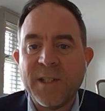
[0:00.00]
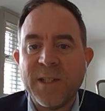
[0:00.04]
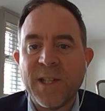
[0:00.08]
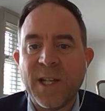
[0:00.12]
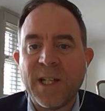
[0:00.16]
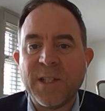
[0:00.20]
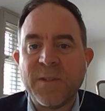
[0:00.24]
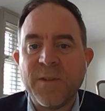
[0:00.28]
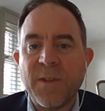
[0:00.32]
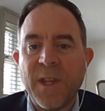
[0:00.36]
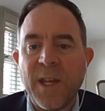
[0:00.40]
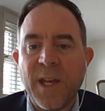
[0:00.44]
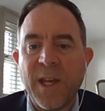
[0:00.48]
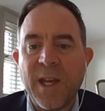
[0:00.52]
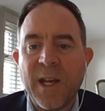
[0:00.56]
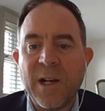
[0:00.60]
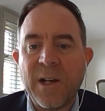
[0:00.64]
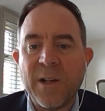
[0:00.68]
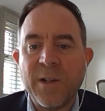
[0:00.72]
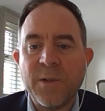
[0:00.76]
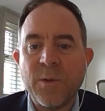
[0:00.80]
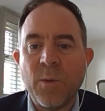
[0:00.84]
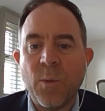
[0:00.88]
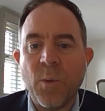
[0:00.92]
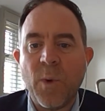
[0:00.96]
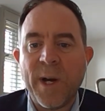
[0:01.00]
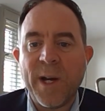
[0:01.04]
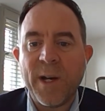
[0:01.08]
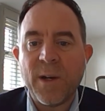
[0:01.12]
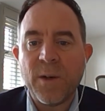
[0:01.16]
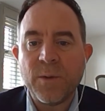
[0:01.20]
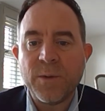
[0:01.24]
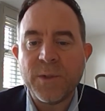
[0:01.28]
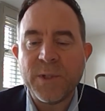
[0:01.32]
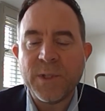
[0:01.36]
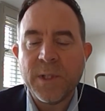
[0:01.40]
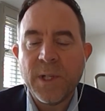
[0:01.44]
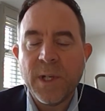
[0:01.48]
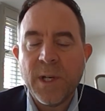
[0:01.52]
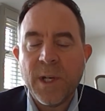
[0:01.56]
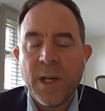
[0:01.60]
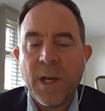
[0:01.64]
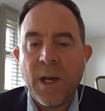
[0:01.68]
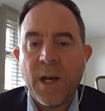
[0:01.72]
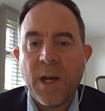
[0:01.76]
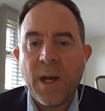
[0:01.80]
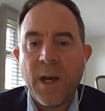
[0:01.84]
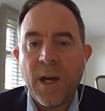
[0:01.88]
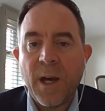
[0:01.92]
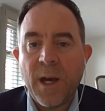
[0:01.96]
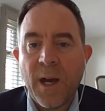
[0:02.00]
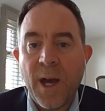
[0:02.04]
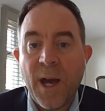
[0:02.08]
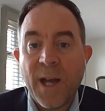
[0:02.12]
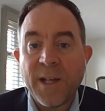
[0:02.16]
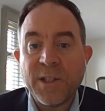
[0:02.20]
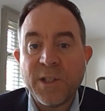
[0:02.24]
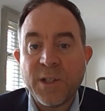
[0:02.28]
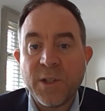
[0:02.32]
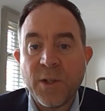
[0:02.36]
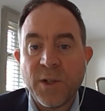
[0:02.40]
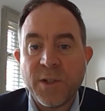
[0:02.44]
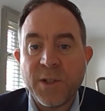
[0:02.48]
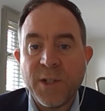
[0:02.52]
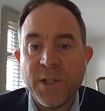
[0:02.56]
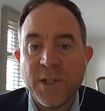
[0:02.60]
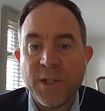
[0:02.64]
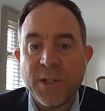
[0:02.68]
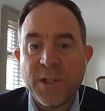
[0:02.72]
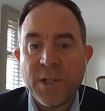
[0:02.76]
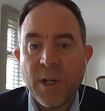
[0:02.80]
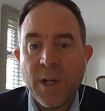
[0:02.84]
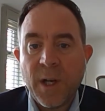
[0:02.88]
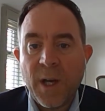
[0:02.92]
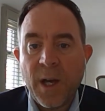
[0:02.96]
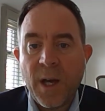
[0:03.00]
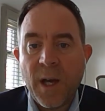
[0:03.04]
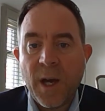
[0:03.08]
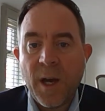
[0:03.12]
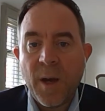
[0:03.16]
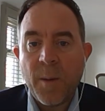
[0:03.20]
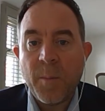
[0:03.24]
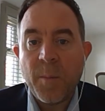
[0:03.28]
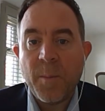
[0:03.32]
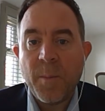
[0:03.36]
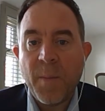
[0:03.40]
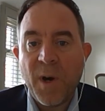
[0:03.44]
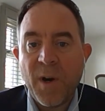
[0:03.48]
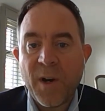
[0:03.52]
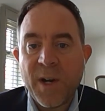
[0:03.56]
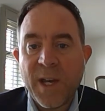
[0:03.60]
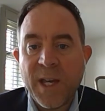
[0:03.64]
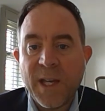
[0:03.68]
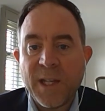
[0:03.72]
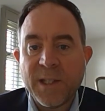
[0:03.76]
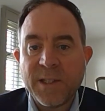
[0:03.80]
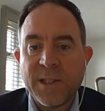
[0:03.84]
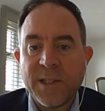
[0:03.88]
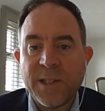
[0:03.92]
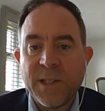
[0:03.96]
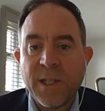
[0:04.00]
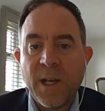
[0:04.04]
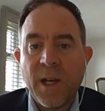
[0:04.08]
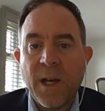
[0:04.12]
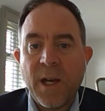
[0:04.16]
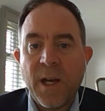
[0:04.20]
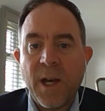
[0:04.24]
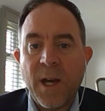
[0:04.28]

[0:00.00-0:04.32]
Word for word: So that's for the England, Wales, uh, and Scottish Um, markets.